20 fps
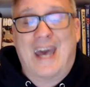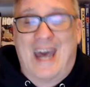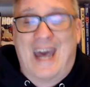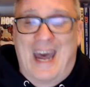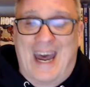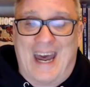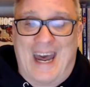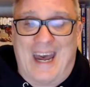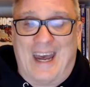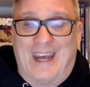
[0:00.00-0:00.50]

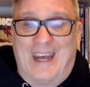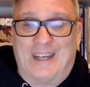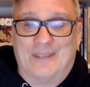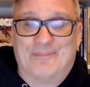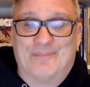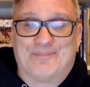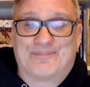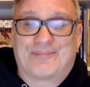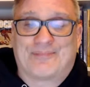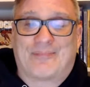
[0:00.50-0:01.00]

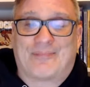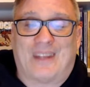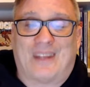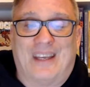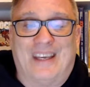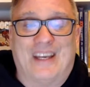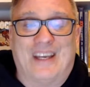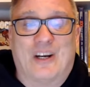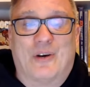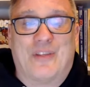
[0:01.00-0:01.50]
And,
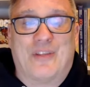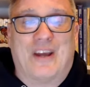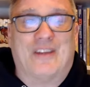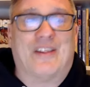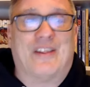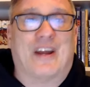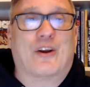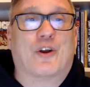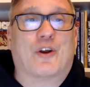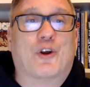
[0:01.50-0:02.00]
you know,
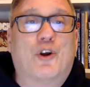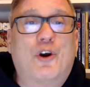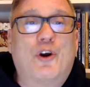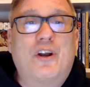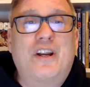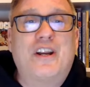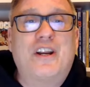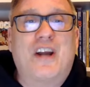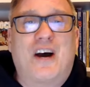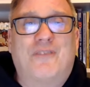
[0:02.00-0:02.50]
they're good
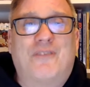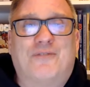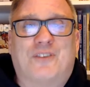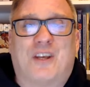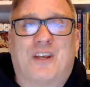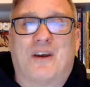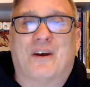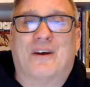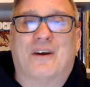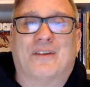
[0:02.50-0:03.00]
enough
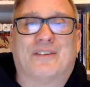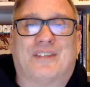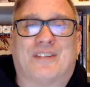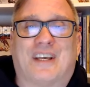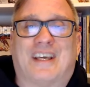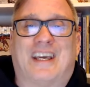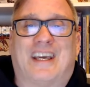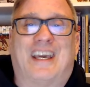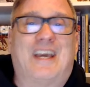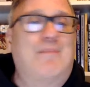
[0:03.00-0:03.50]
to
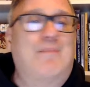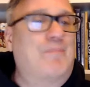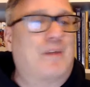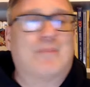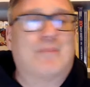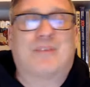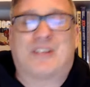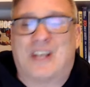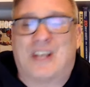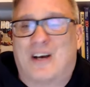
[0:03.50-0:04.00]
keep
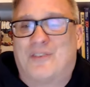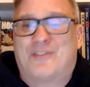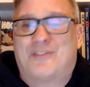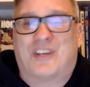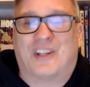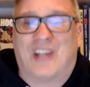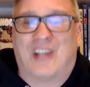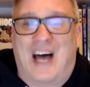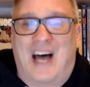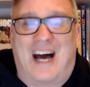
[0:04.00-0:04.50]
themselves
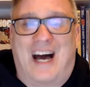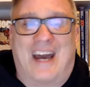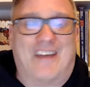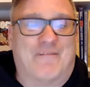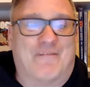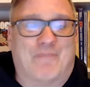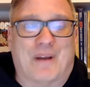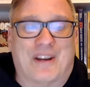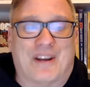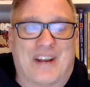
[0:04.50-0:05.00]

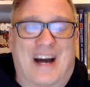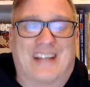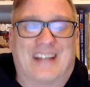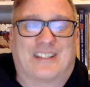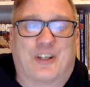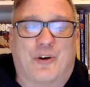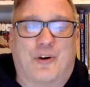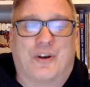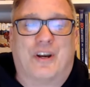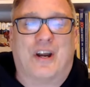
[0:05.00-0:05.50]
alive, but
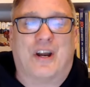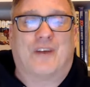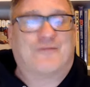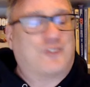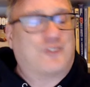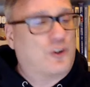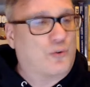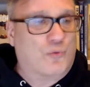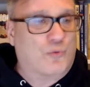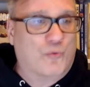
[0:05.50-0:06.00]
not good enough
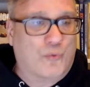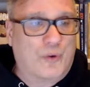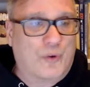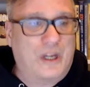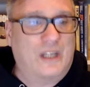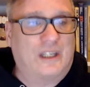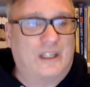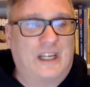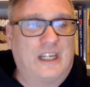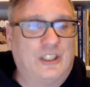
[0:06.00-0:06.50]
to
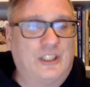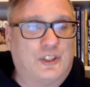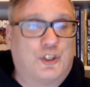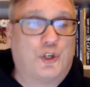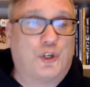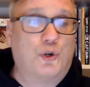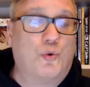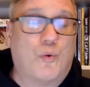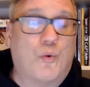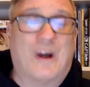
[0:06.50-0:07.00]
really
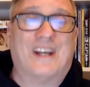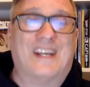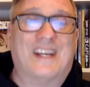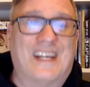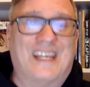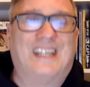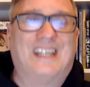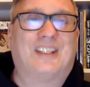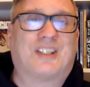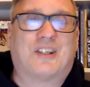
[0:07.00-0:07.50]
do what
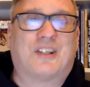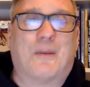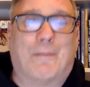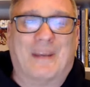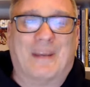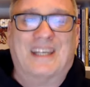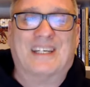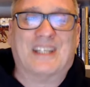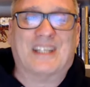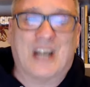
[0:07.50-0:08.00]
needs to
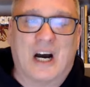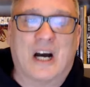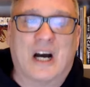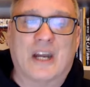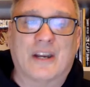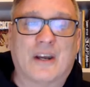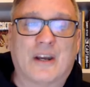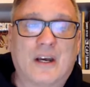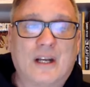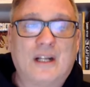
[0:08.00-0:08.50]
be
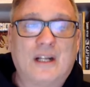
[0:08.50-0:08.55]
done